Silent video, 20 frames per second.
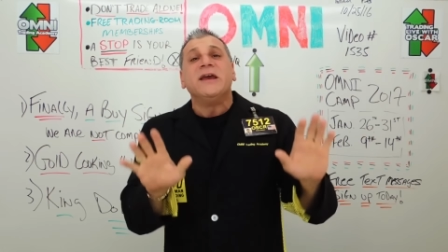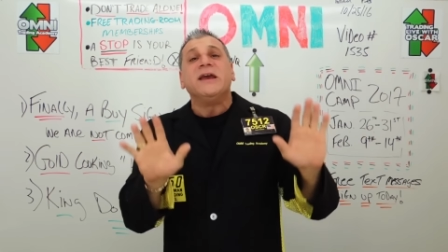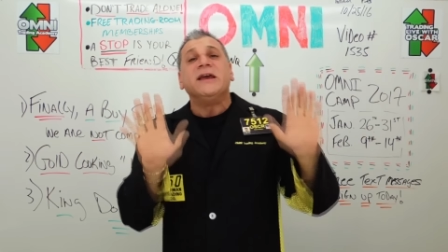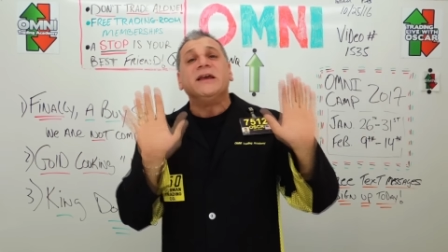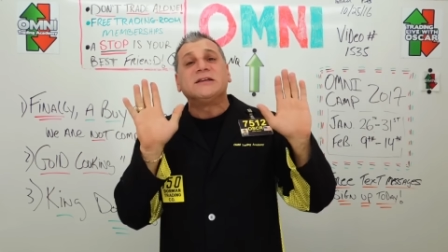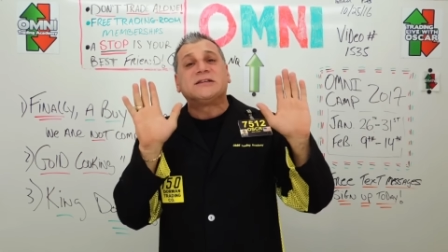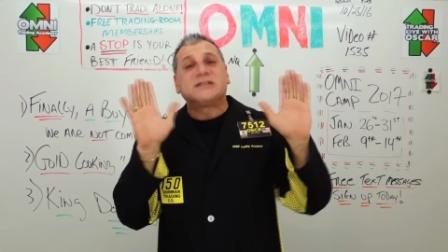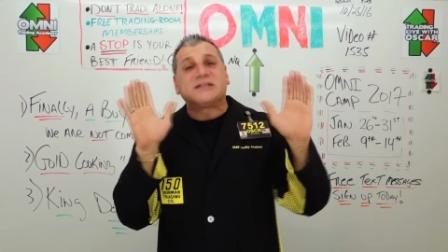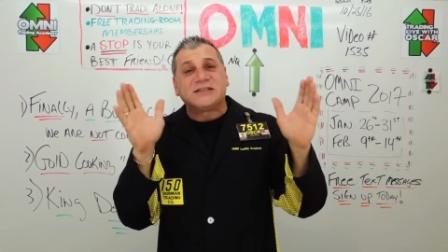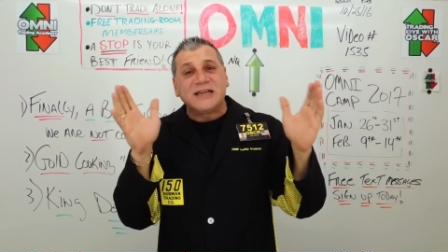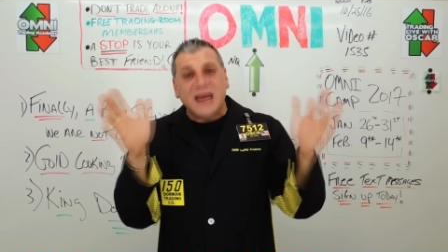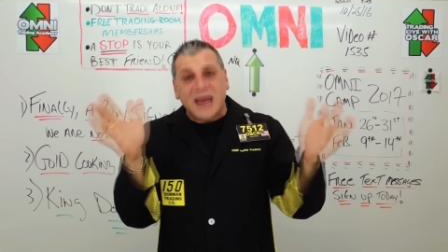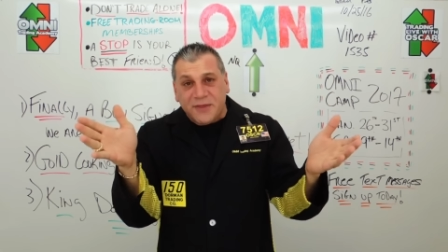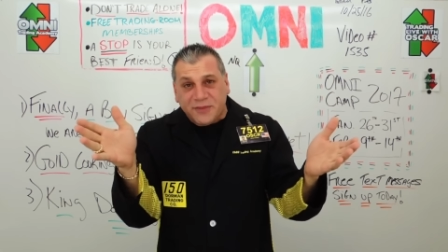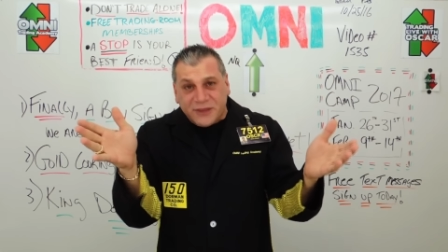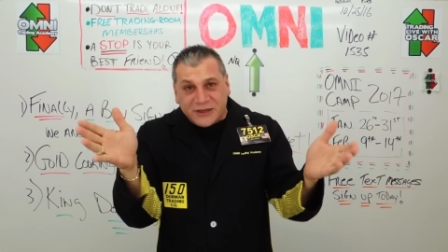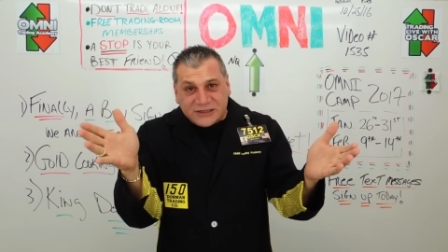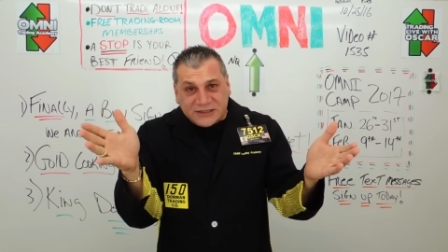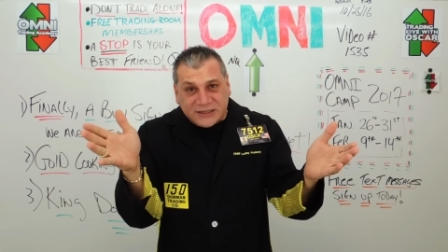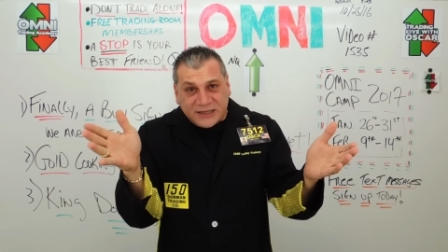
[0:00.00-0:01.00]
is say
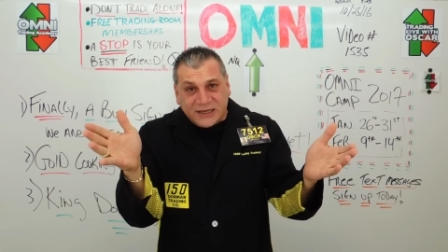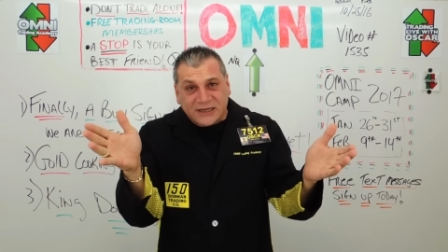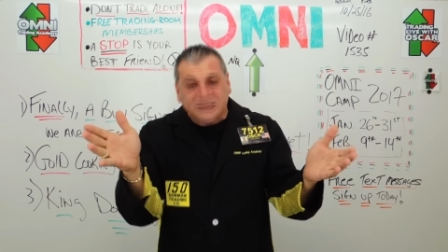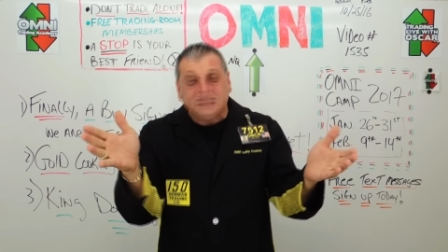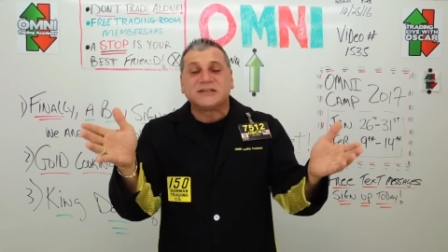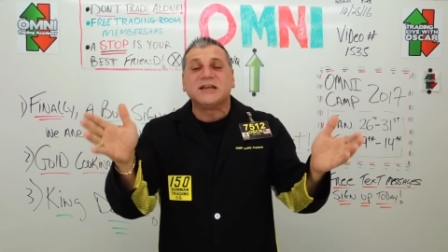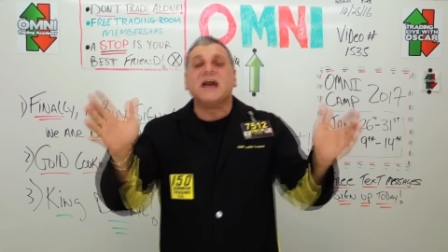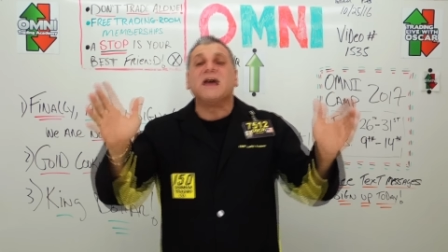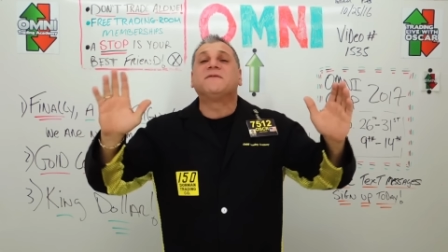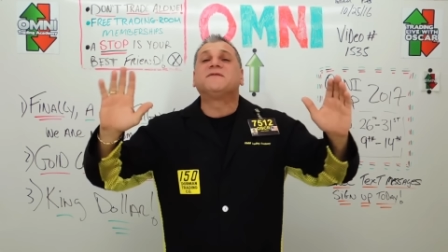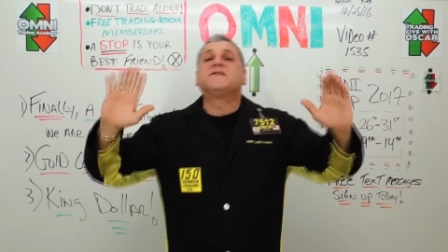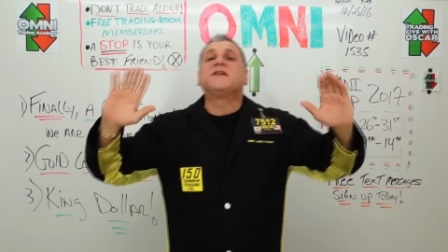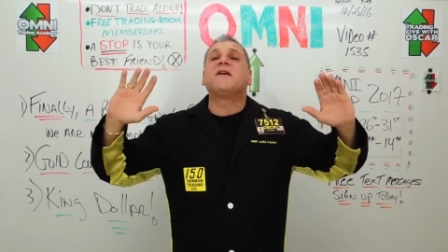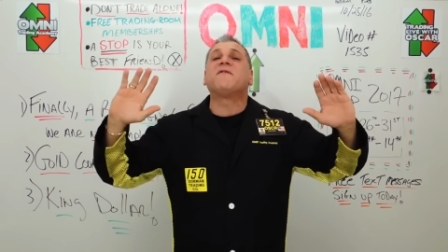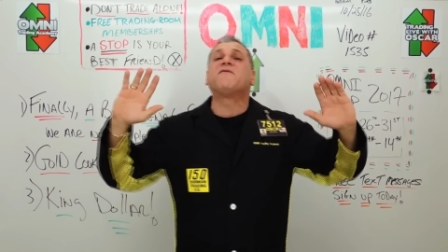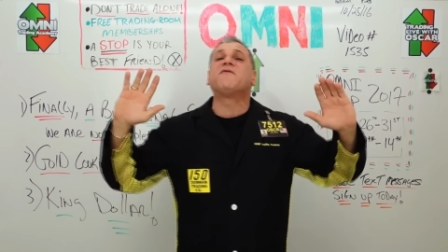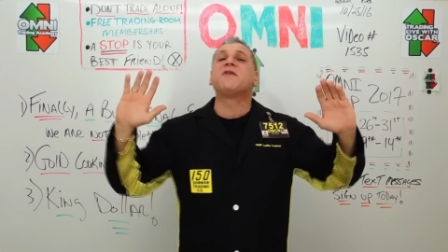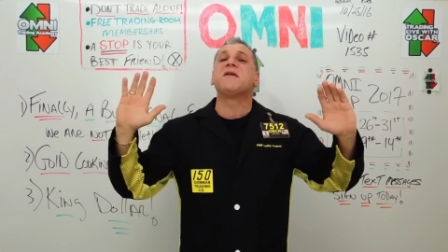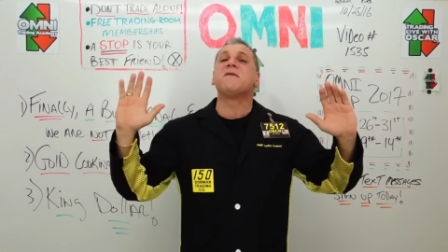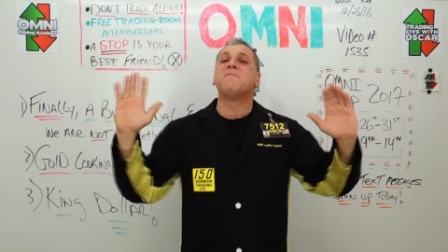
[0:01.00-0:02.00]
this to yourselves
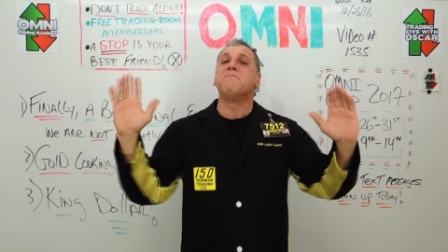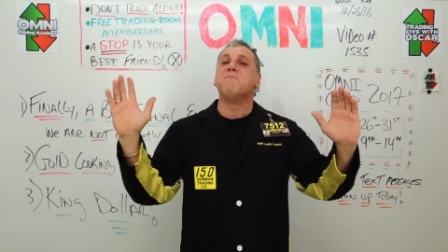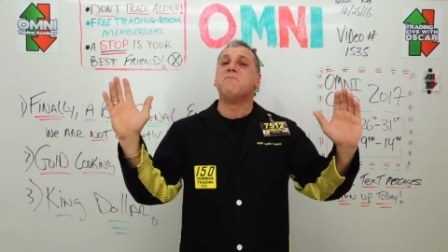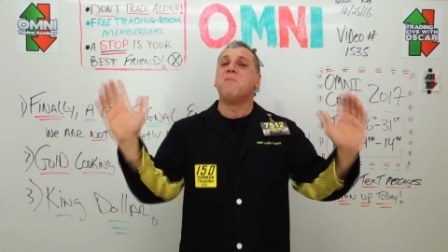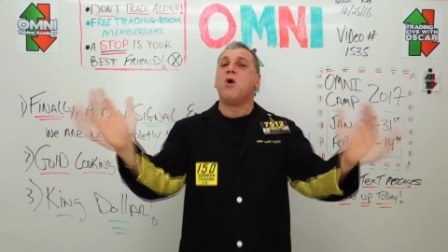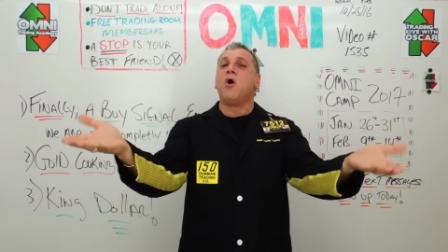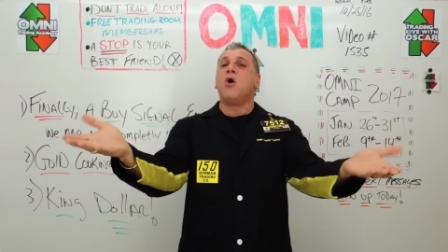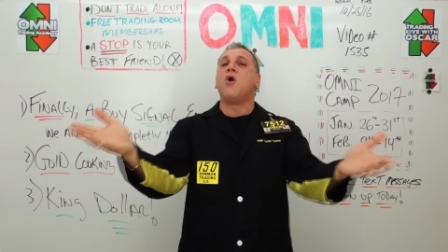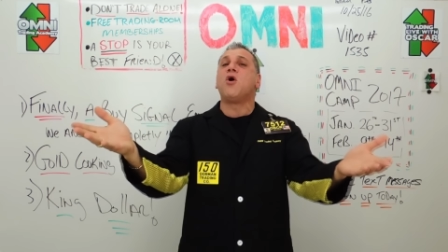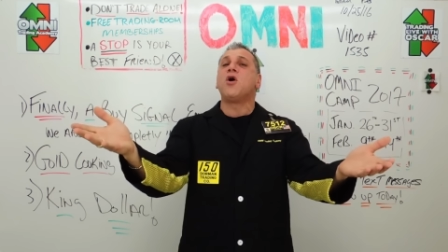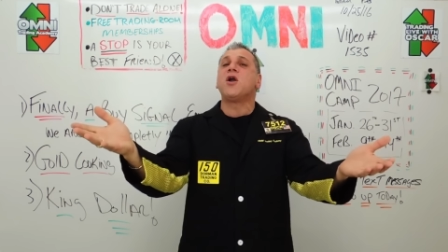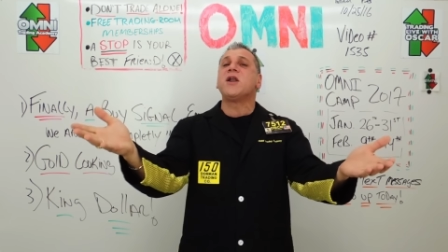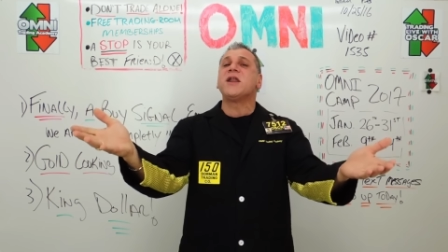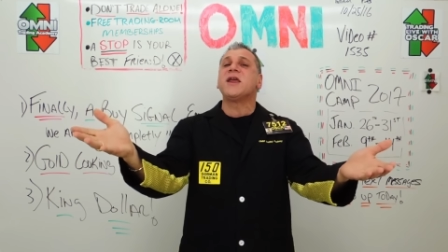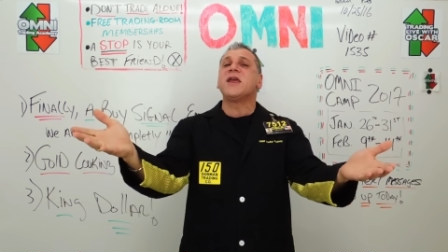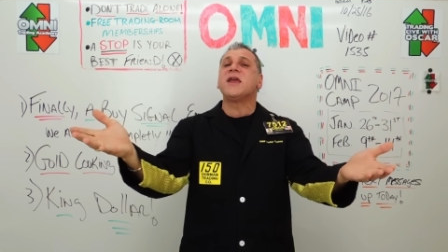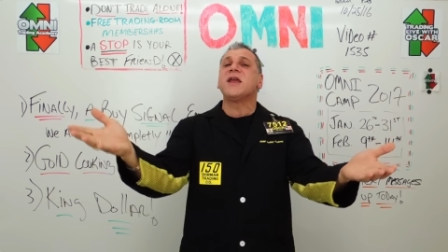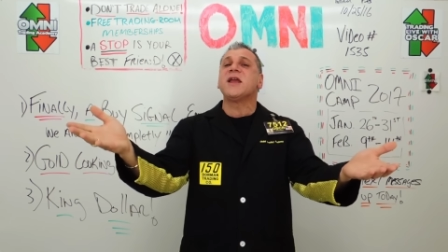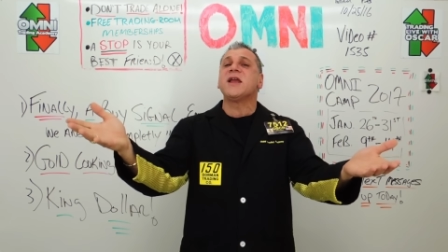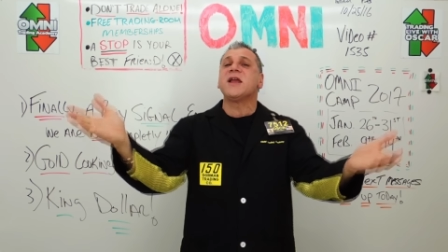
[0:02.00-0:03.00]
every
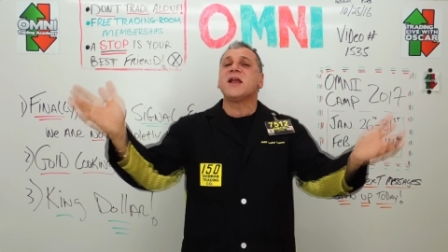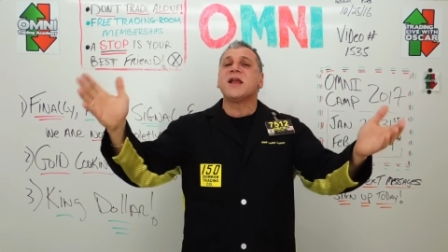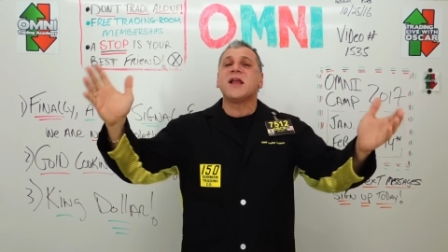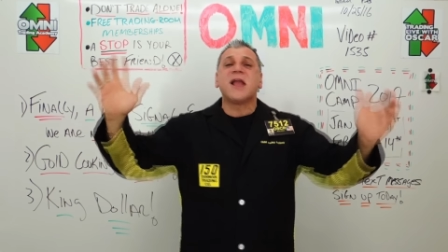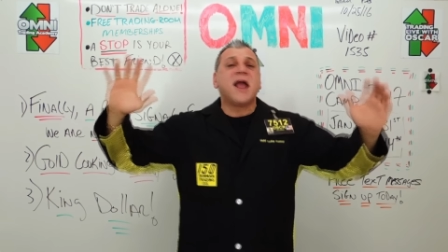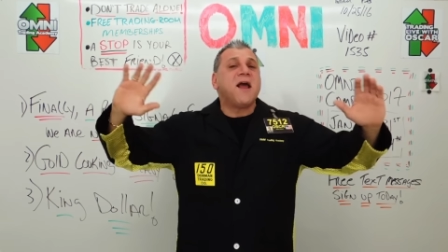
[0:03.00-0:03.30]
morning,